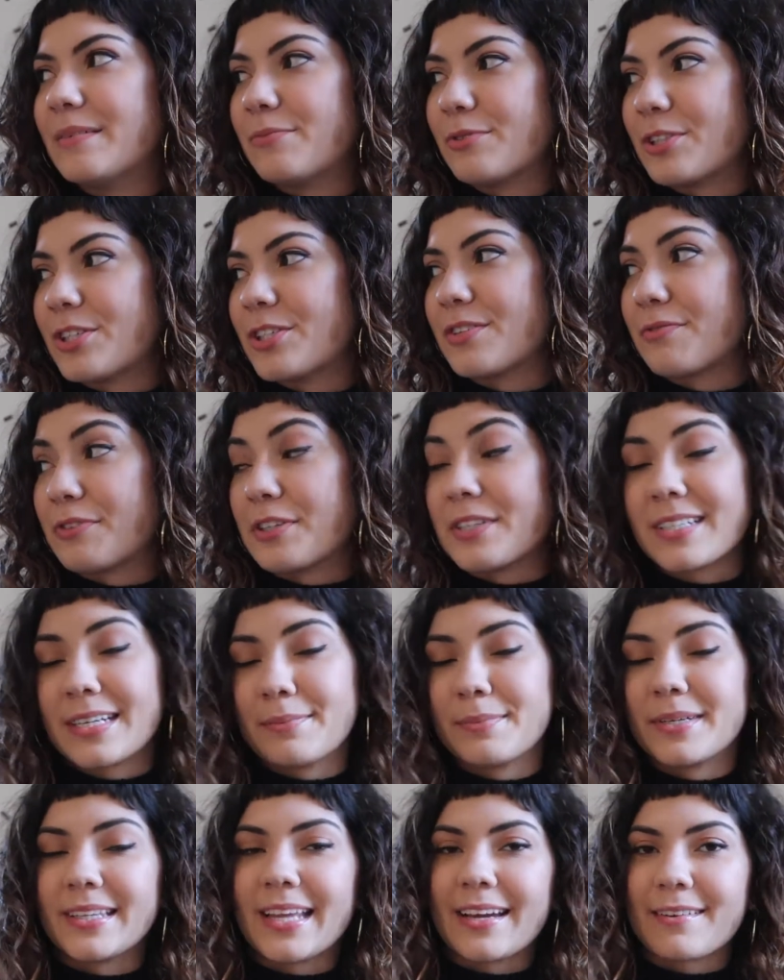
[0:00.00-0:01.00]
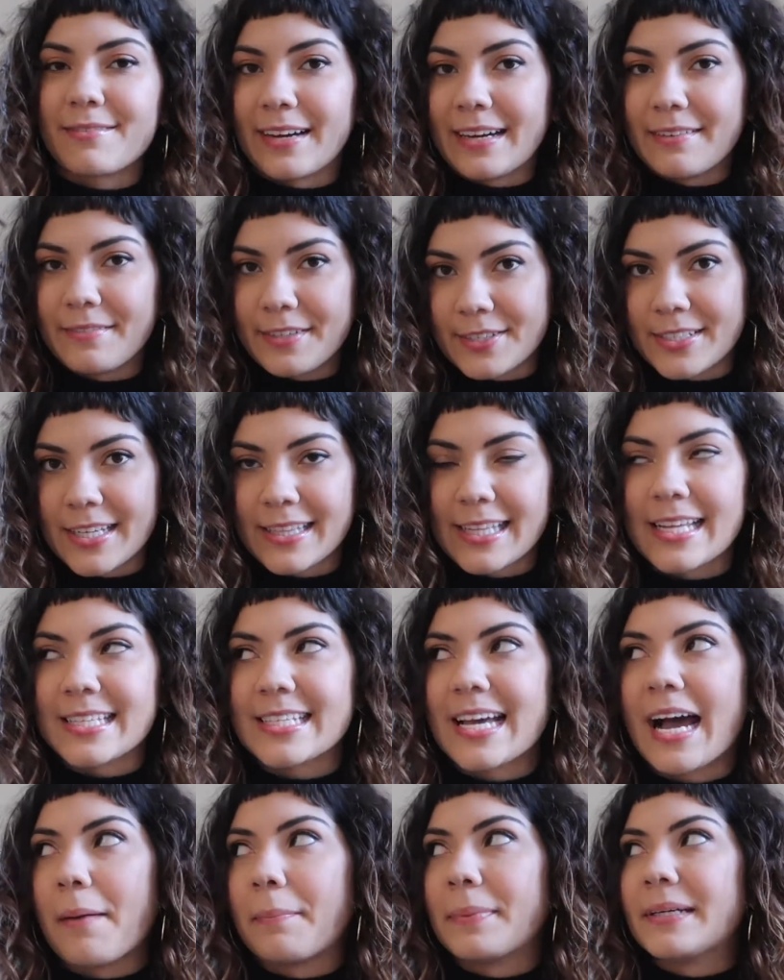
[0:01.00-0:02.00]
which is the first time in like 5 years that that's
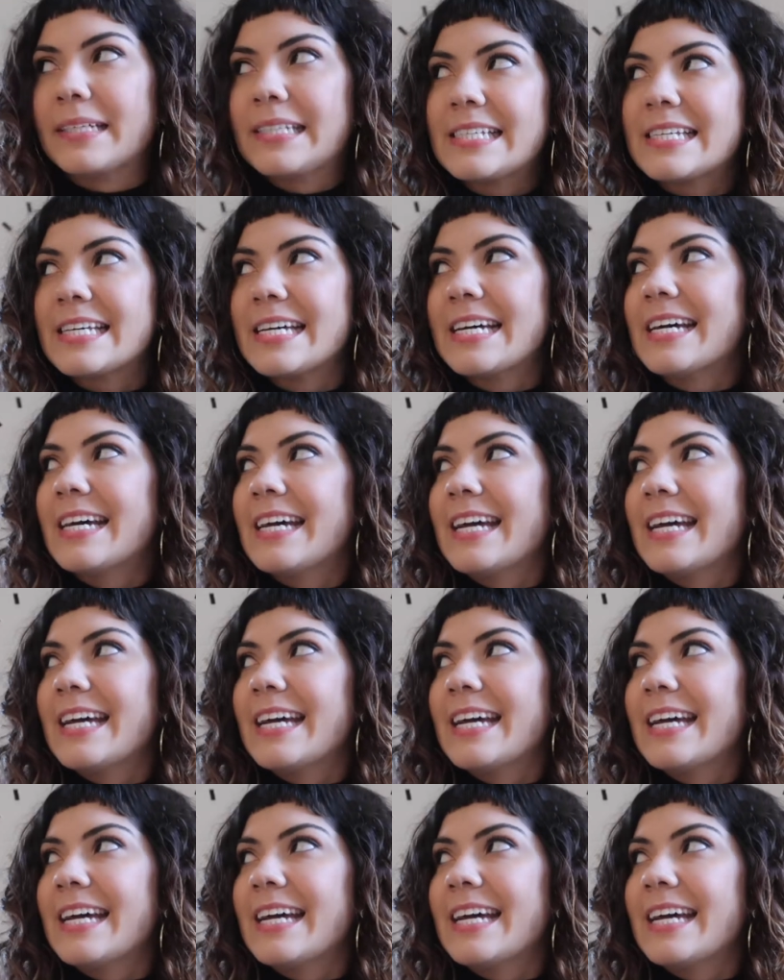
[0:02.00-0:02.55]
happened,